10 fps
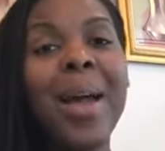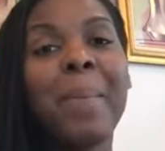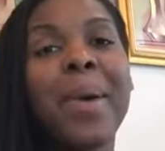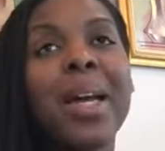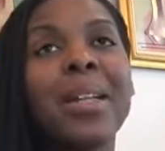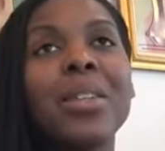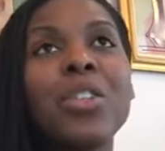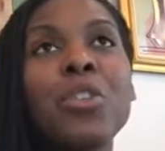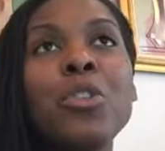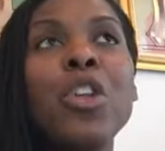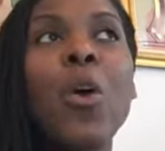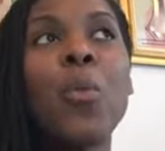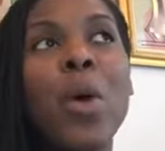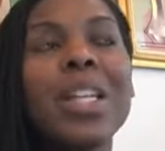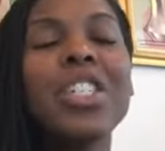but you
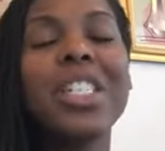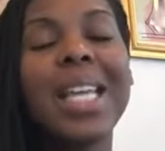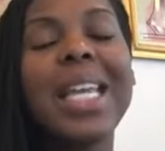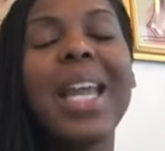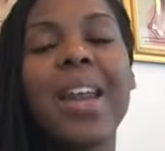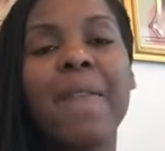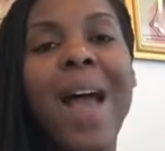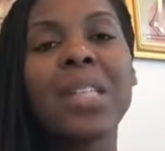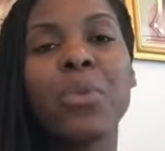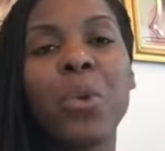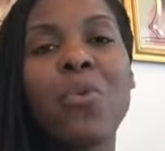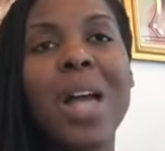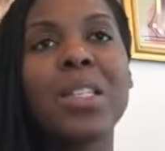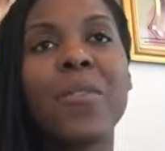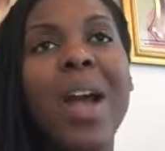don't want to just eat at a fast food
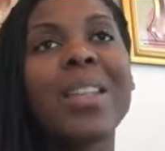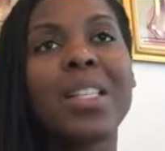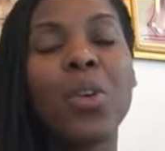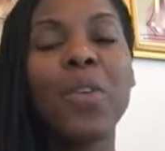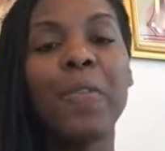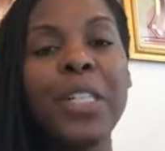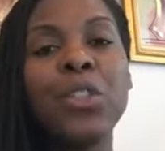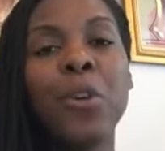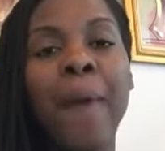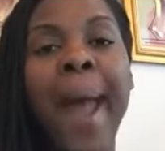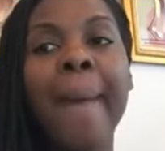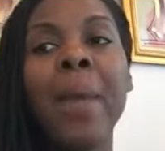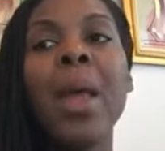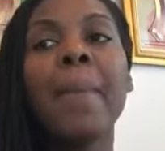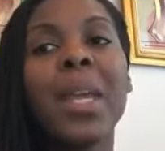restaurant that's going to feed you
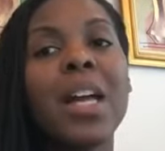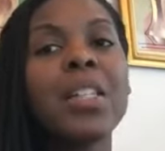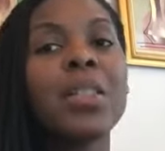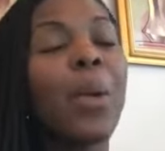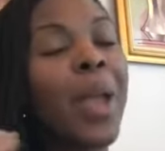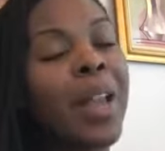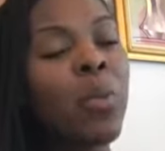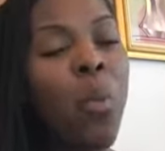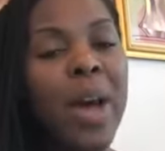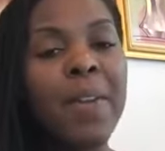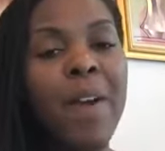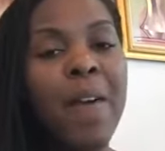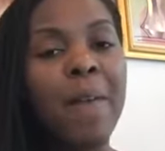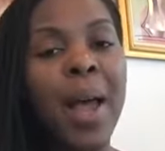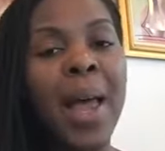crap. Because in one of
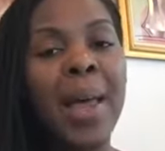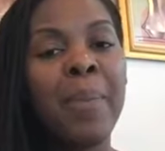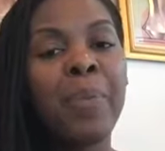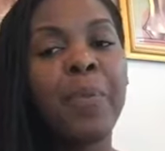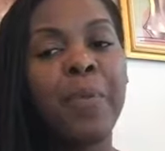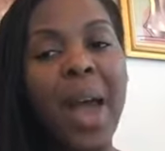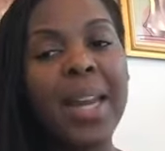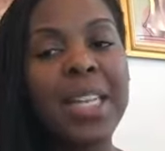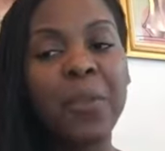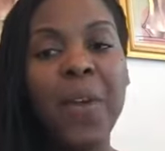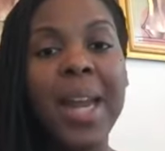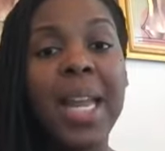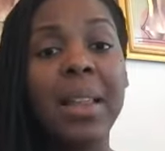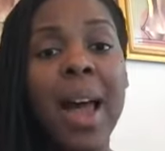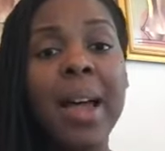our Finance
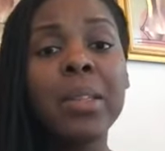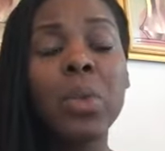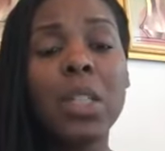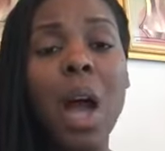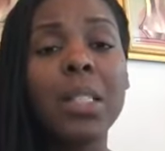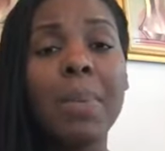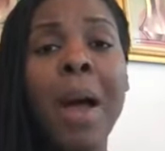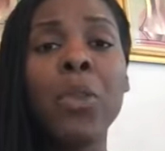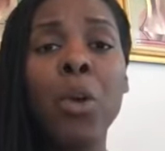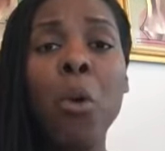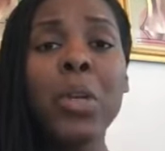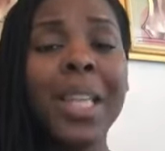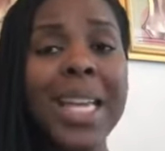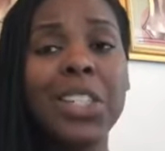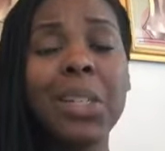Friday Lives, we talked about the
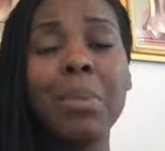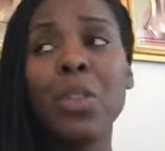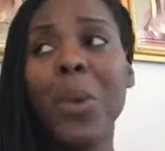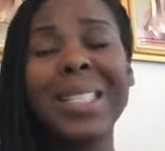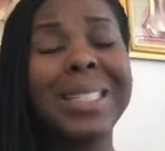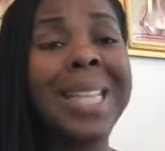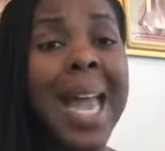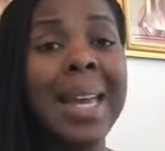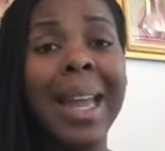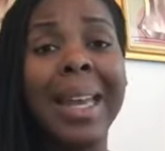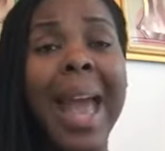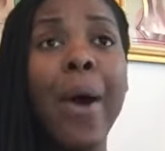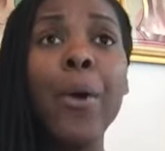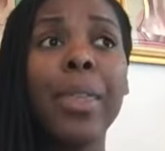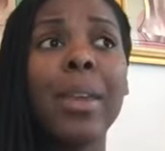correlation between debt and health,